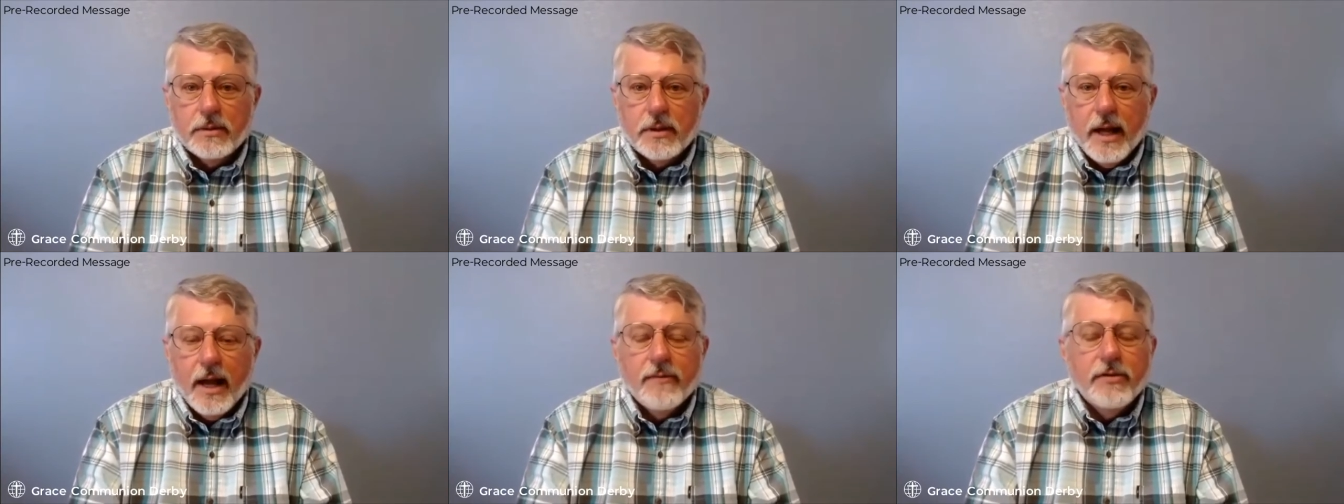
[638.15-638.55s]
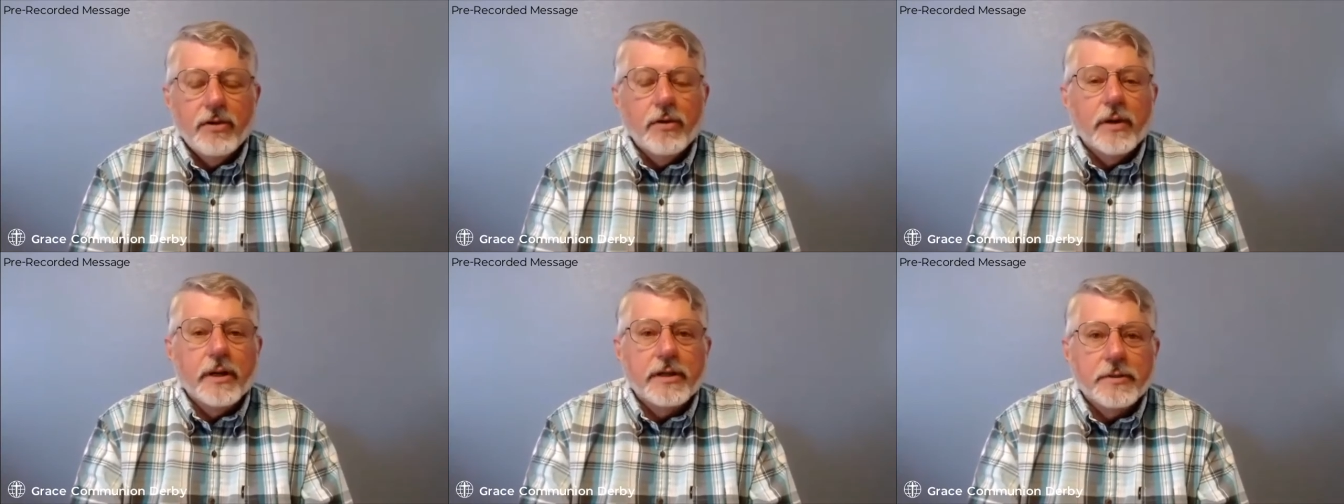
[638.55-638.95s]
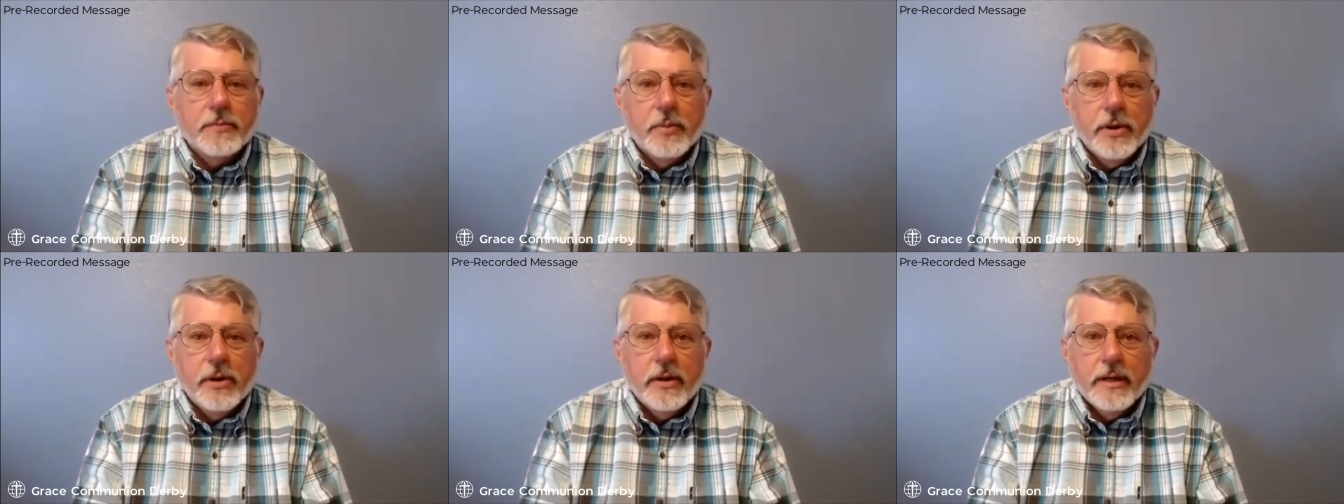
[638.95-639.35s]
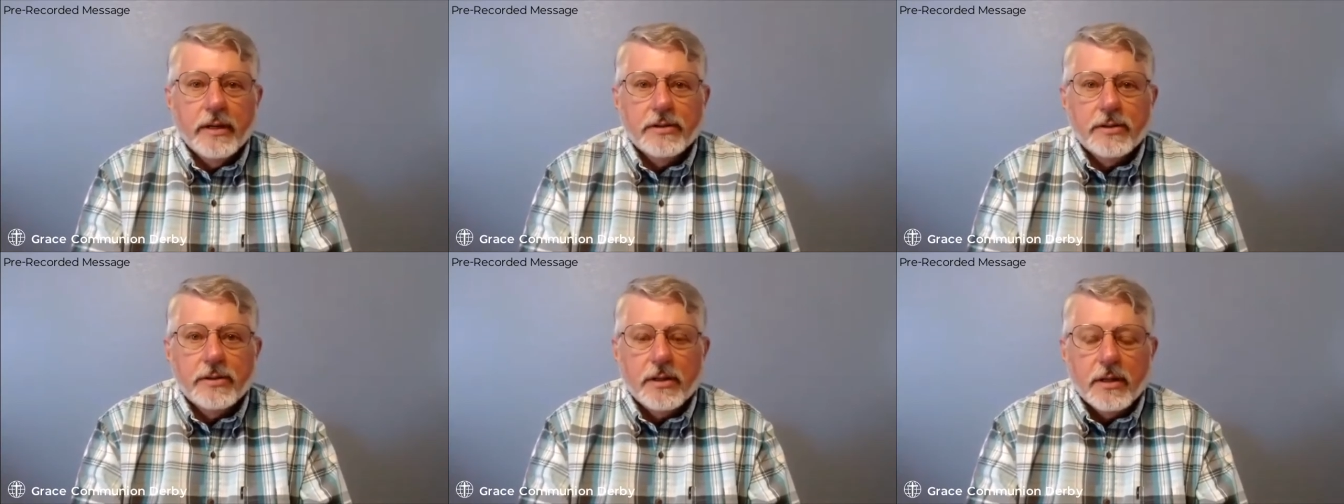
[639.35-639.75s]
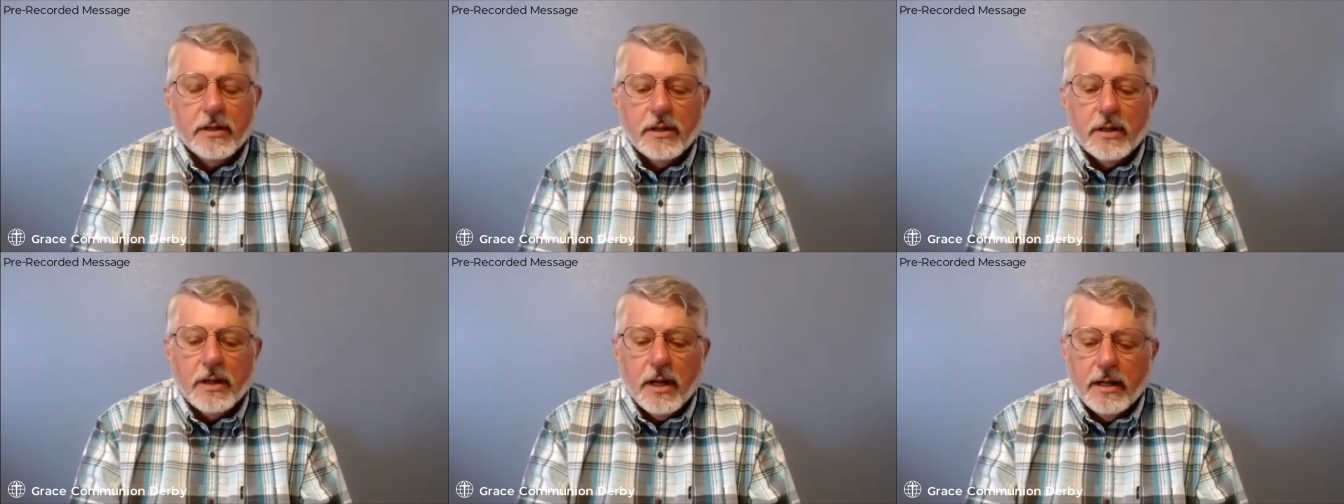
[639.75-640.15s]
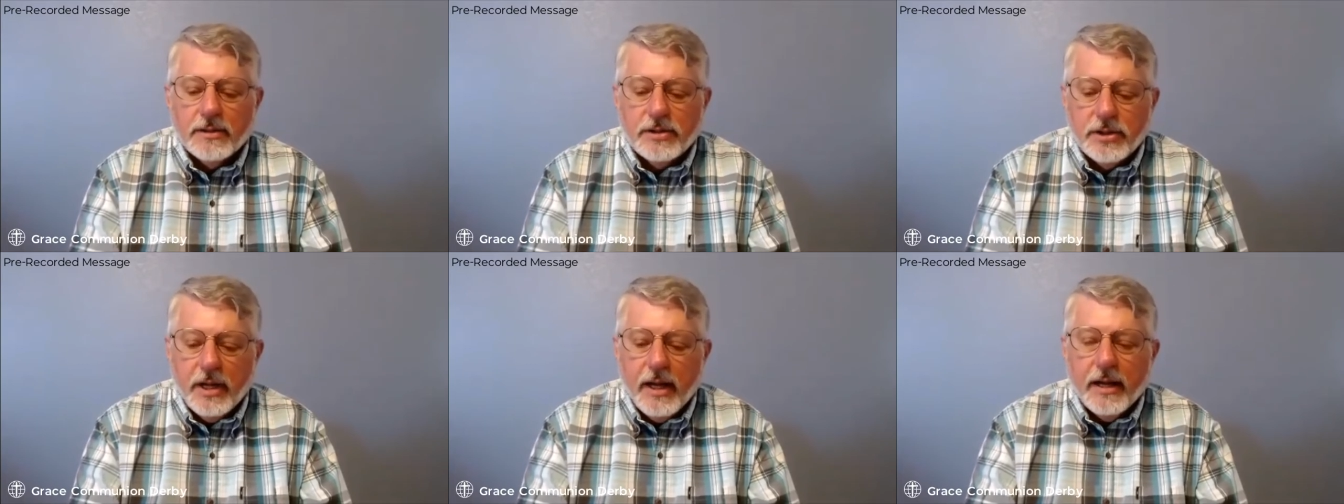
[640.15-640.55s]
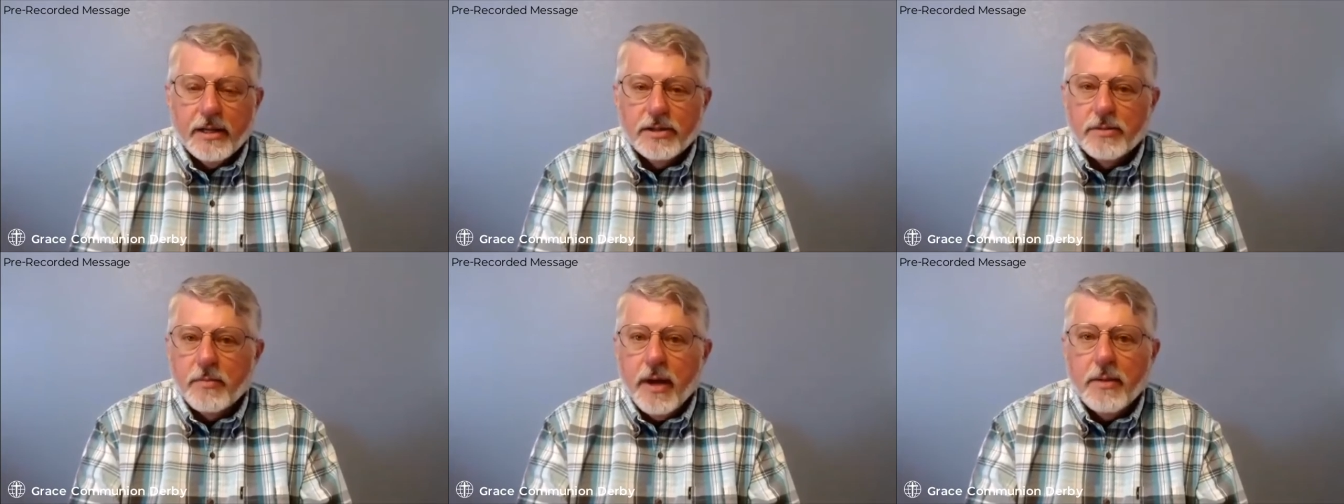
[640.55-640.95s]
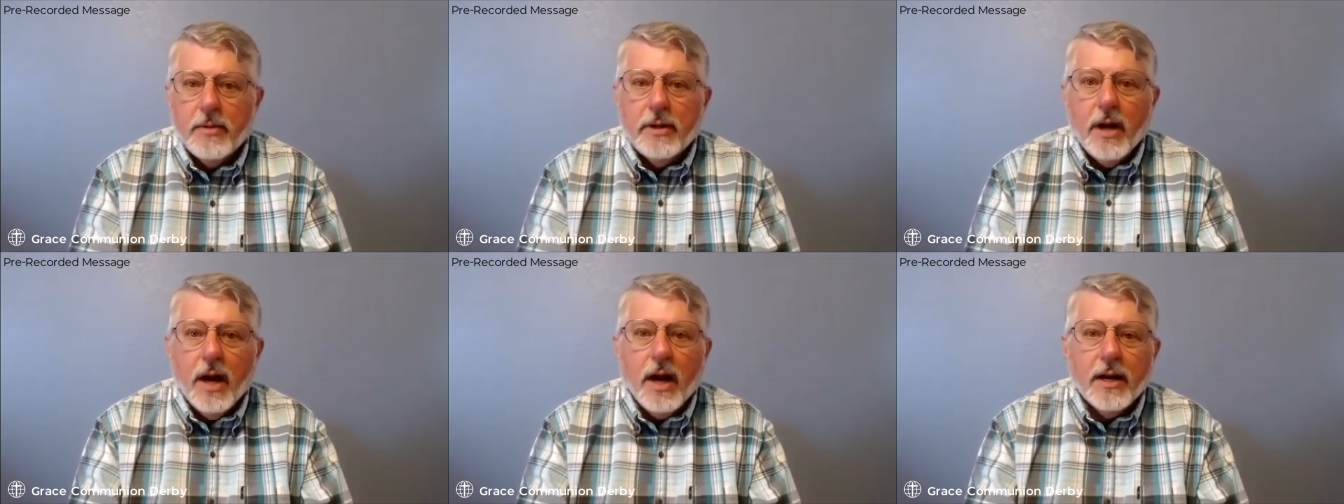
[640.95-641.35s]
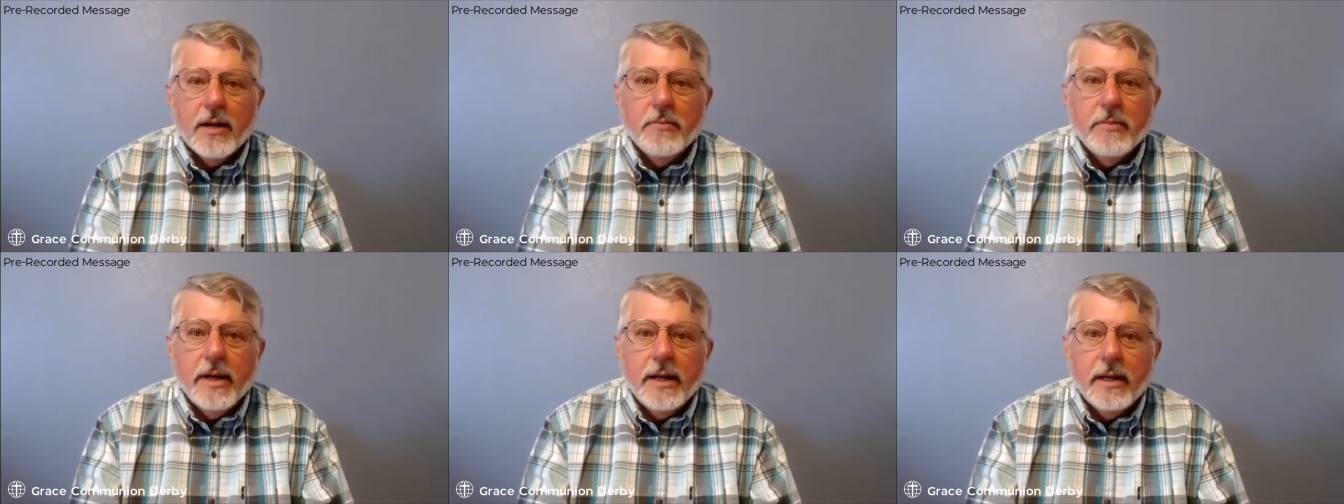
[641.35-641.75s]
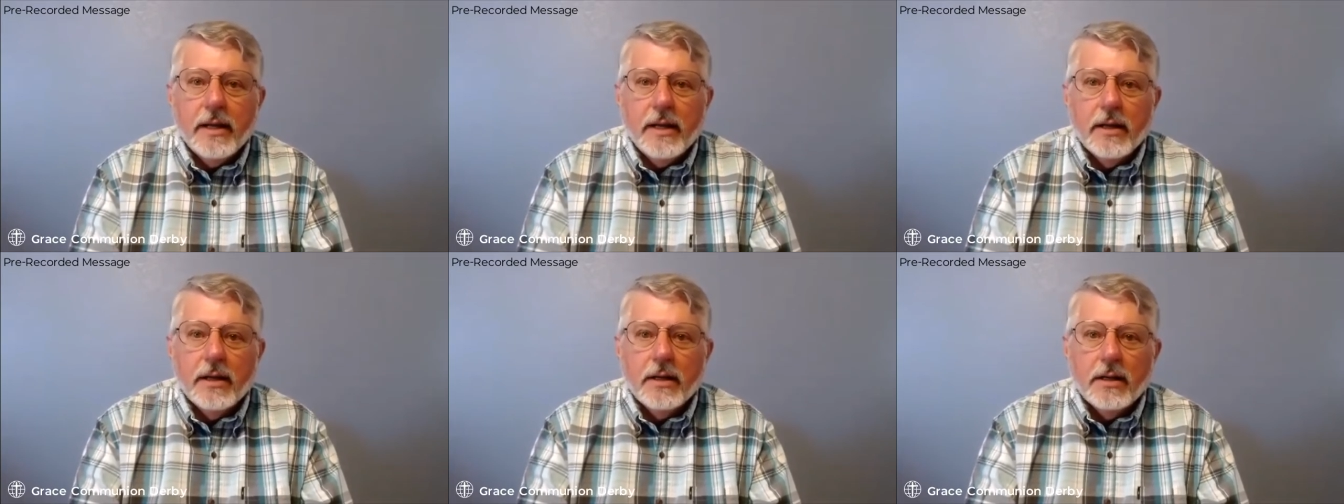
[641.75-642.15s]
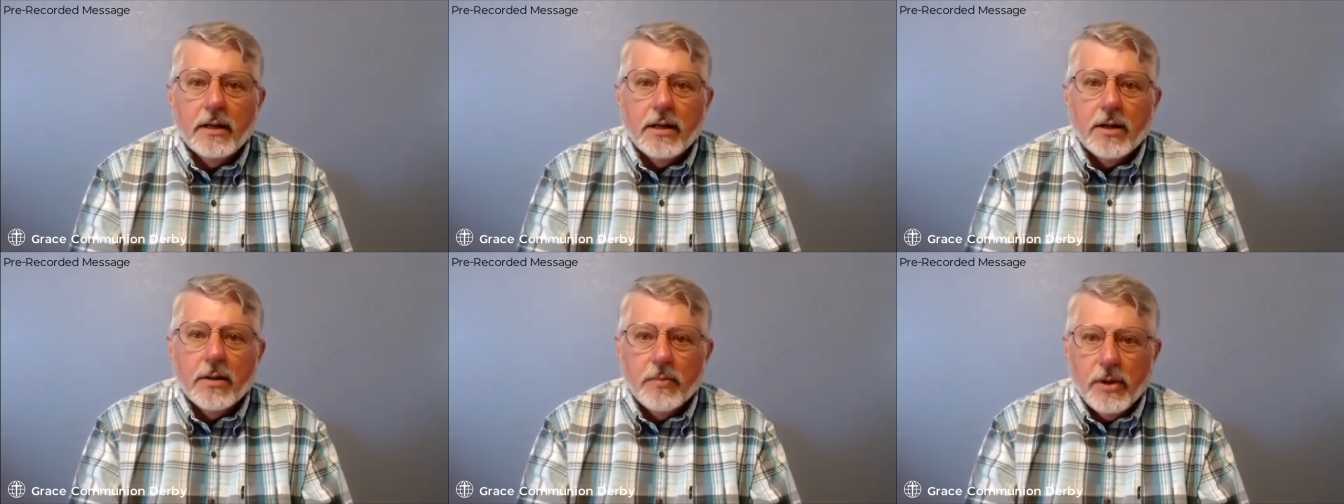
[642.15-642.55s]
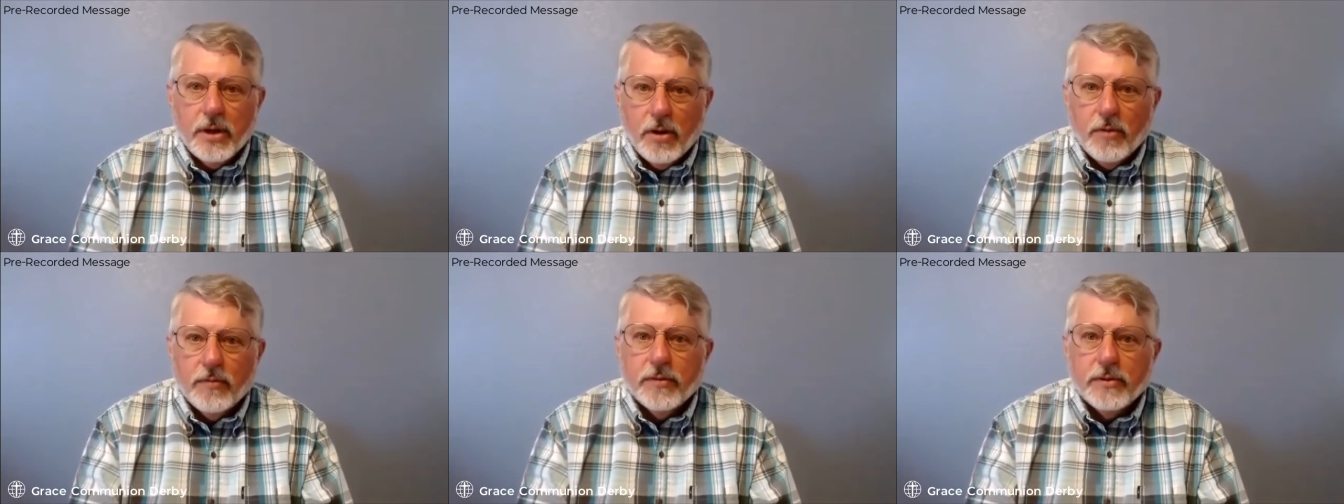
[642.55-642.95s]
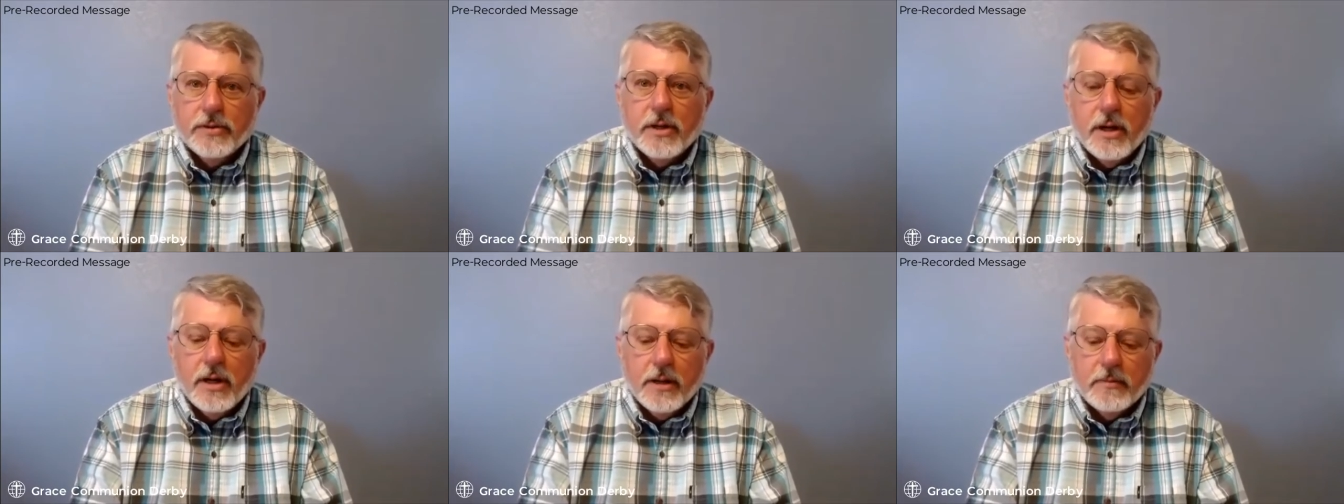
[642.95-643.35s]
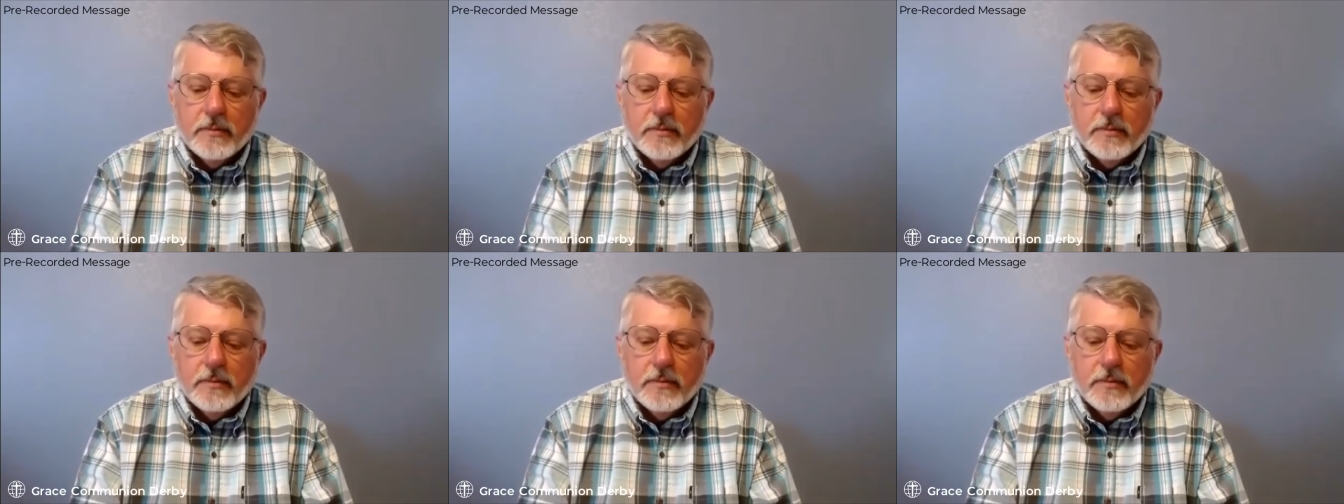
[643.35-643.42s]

Have you experienced a change? Maybe not immediate, but over time.